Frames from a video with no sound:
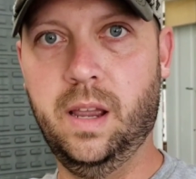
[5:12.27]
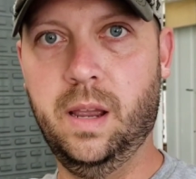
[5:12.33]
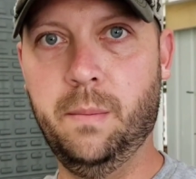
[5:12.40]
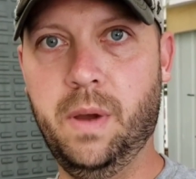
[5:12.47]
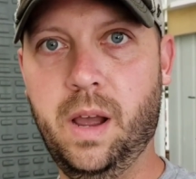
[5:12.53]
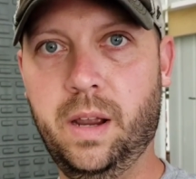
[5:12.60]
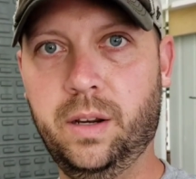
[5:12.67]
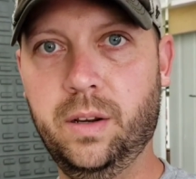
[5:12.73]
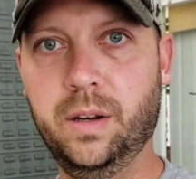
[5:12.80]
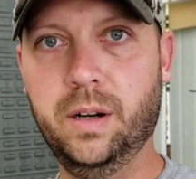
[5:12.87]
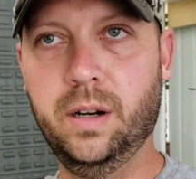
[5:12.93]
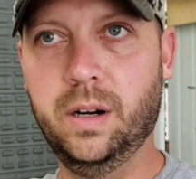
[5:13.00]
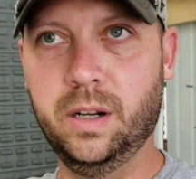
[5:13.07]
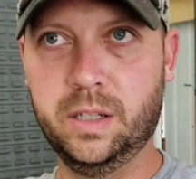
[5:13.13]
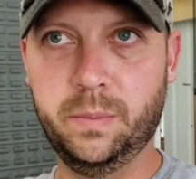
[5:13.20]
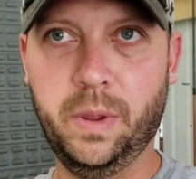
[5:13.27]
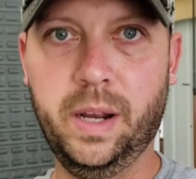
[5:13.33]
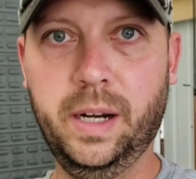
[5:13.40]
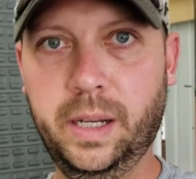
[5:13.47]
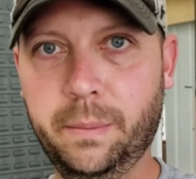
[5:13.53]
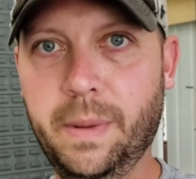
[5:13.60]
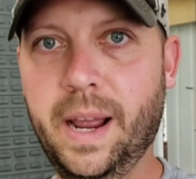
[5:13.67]
am I good at
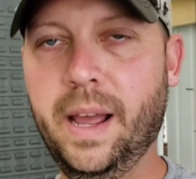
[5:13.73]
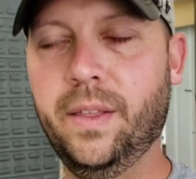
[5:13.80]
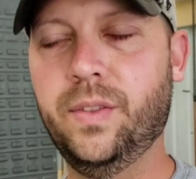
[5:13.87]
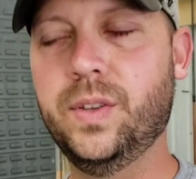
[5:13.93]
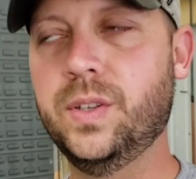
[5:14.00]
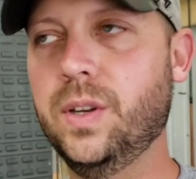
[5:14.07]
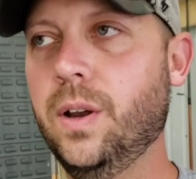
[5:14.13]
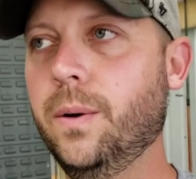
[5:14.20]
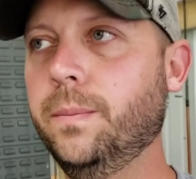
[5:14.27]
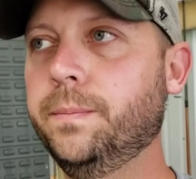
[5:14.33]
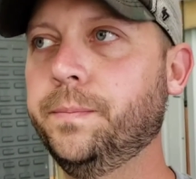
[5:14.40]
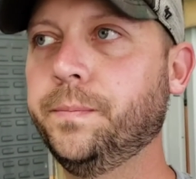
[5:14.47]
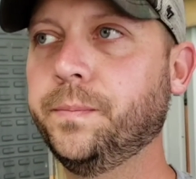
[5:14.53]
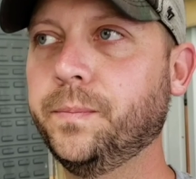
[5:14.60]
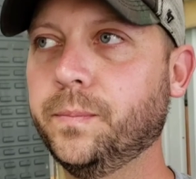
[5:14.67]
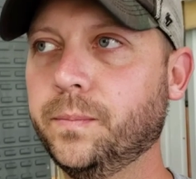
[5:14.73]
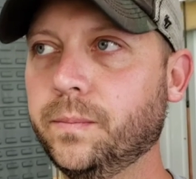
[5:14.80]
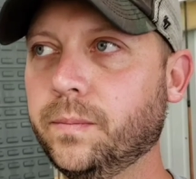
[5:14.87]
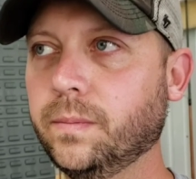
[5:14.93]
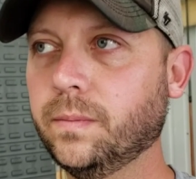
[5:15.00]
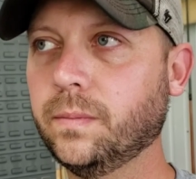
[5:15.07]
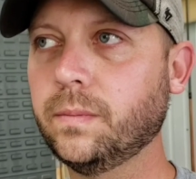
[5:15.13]
explaining math. So
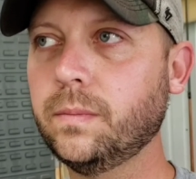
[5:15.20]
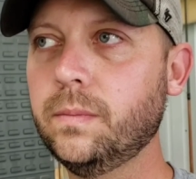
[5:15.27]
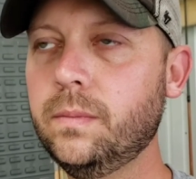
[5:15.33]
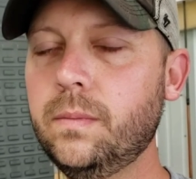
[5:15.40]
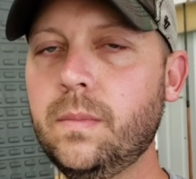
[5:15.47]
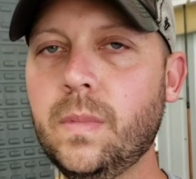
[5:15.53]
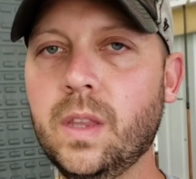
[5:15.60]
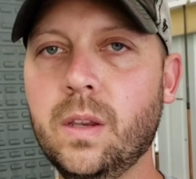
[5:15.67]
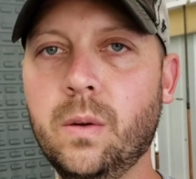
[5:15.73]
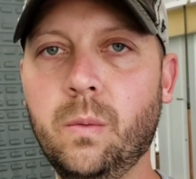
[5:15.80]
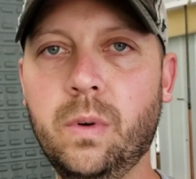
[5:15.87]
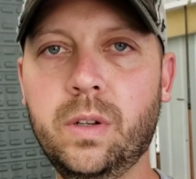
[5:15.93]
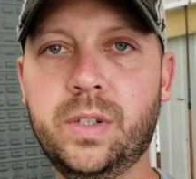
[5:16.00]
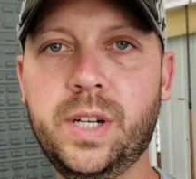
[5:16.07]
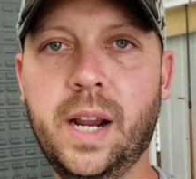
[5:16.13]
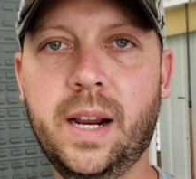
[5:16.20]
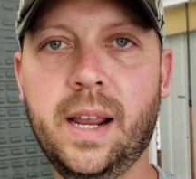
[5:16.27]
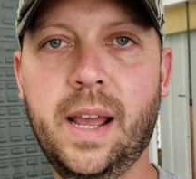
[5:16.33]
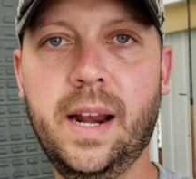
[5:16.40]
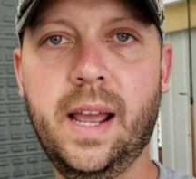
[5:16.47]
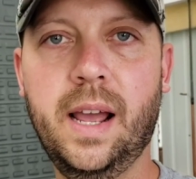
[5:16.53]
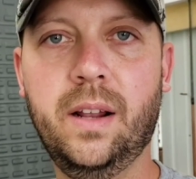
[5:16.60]
we'll check
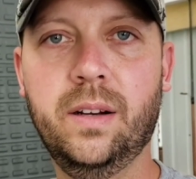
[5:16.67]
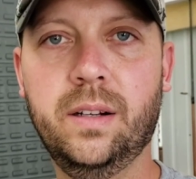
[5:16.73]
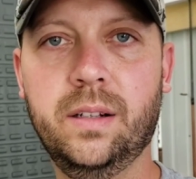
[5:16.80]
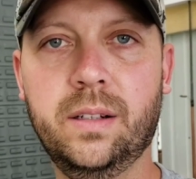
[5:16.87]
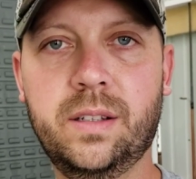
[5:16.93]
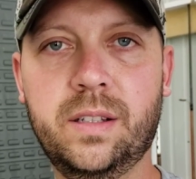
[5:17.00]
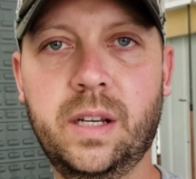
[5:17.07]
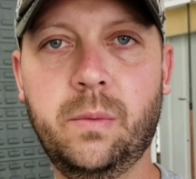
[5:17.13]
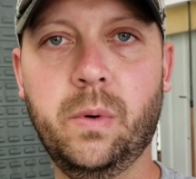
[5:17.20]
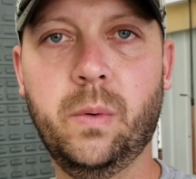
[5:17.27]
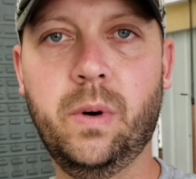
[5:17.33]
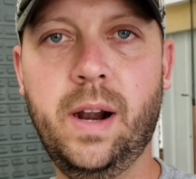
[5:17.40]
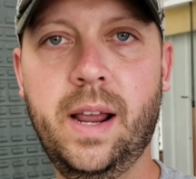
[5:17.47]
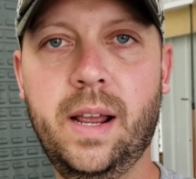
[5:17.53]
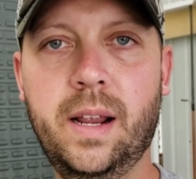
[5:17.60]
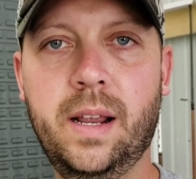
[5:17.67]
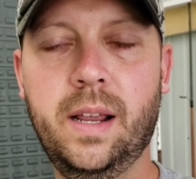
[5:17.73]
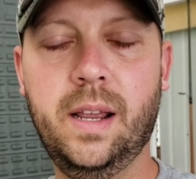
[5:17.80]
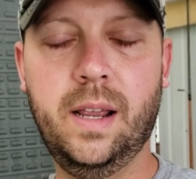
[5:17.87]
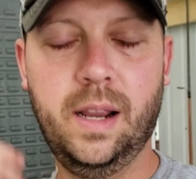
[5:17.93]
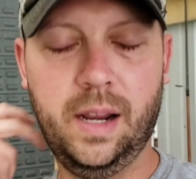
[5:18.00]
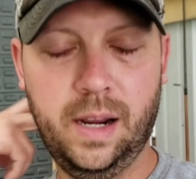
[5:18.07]
that out and see where we're at,
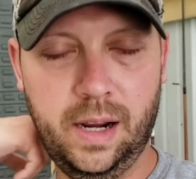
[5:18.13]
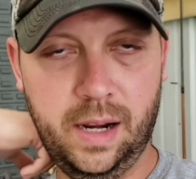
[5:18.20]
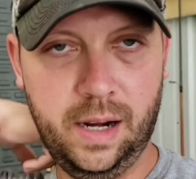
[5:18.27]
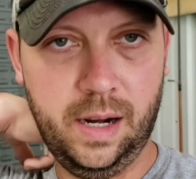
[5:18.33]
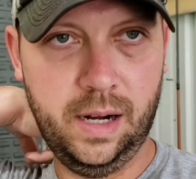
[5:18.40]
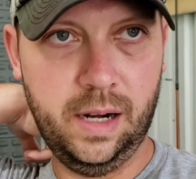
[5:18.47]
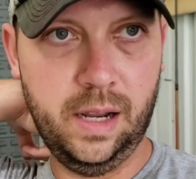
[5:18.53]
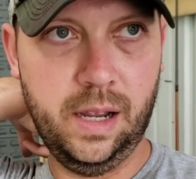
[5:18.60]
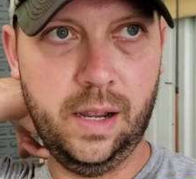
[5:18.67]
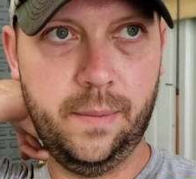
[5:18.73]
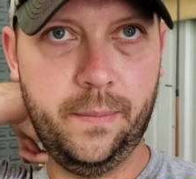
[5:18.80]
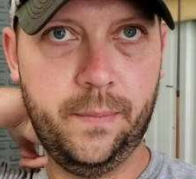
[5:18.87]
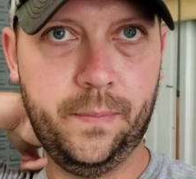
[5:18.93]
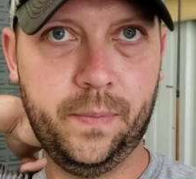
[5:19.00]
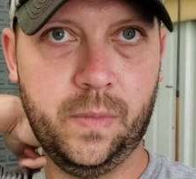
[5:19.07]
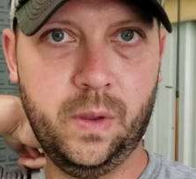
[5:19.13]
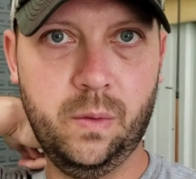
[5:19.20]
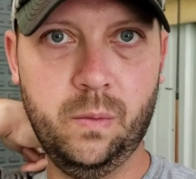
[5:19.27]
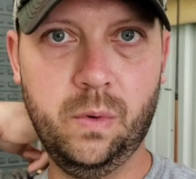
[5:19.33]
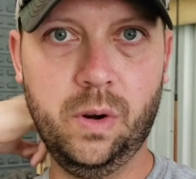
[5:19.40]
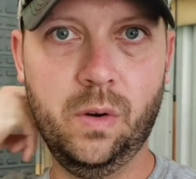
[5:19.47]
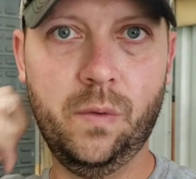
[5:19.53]
and
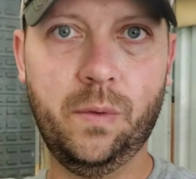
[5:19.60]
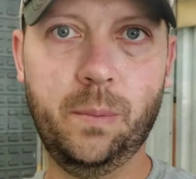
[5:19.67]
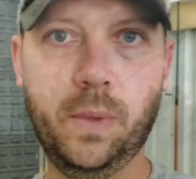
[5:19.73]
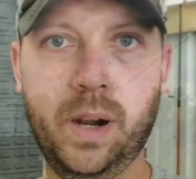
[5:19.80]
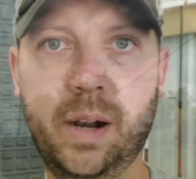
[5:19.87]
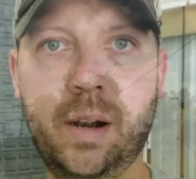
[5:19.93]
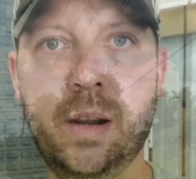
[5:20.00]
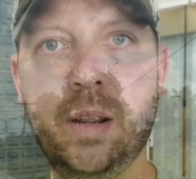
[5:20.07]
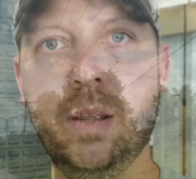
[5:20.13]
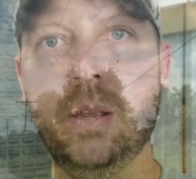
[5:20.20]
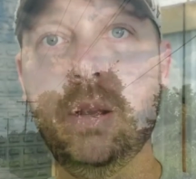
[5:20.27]
we'll go from there.